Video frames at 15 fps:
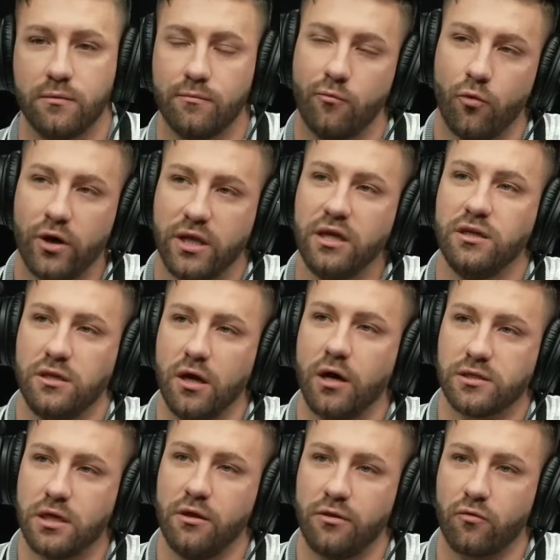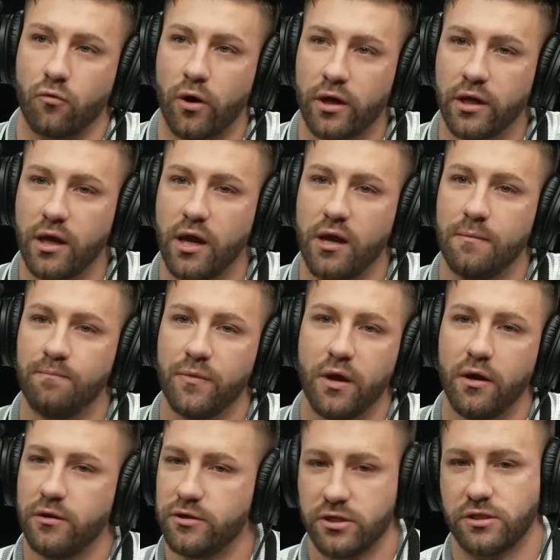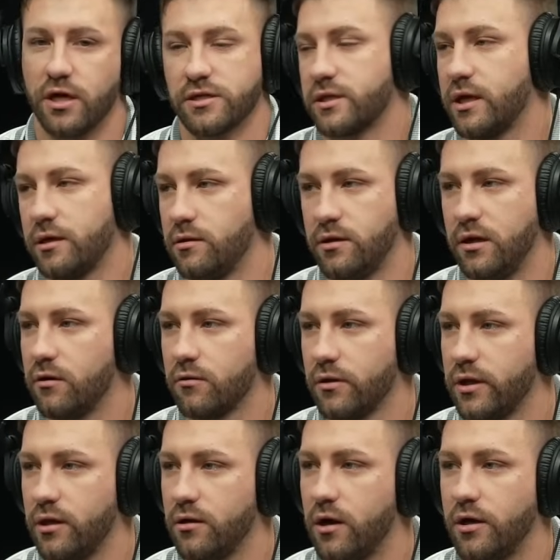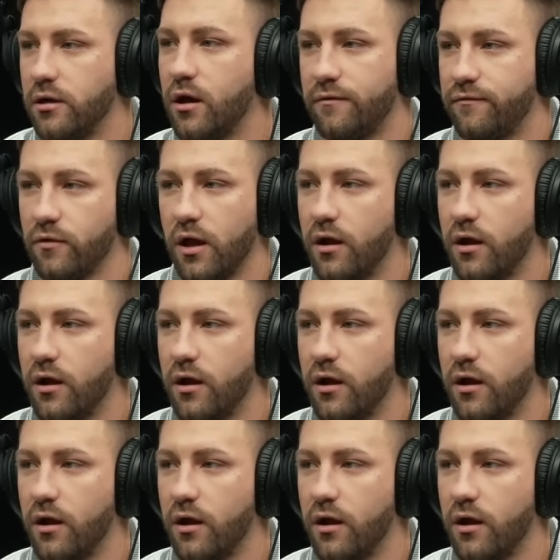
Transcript: what he does in the running game just doesn't get nearly enough love.